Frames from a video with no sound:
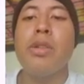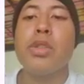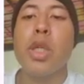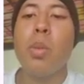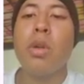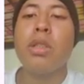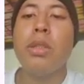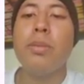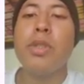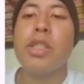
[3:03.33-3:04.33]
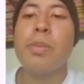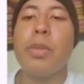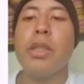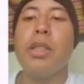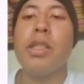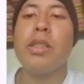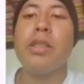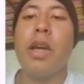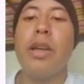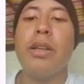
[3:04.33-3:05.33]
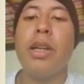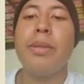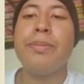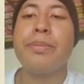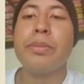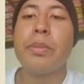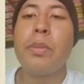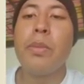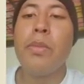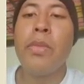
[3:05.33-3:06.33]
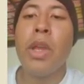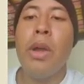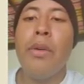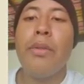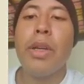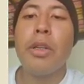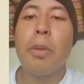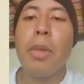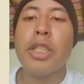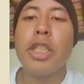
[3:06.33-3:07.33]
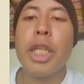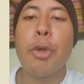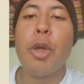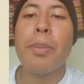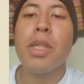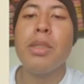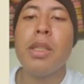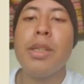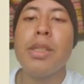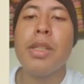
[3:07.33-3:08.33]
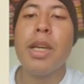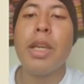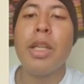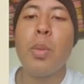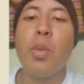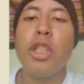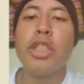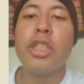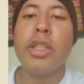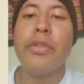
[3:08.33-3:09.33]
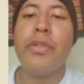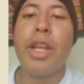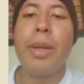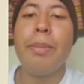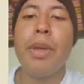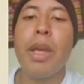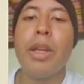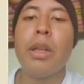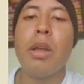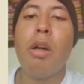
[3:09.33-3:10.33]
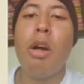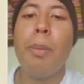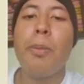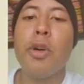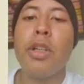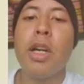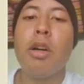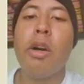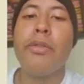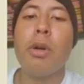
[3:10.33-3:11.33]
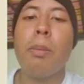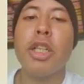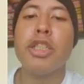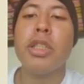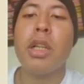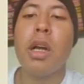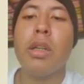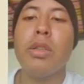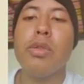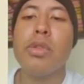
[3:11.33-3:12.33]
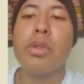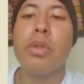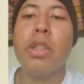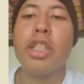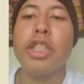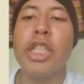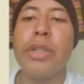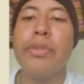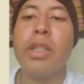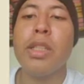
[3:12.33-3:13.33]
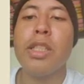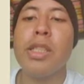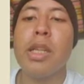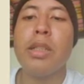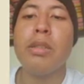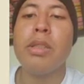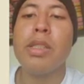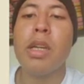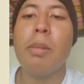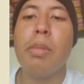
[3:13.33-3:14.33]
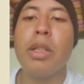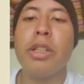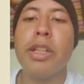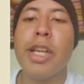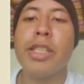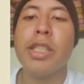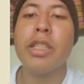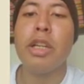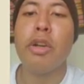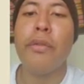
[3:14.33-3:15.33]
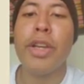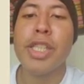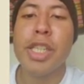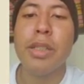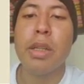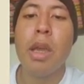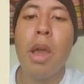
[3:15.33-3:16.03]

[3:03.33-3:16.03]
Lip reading: So working principle is direct fire combustion equipment is that in which the flame and or product of combustion are used to achieve the desired result by radiation and convection.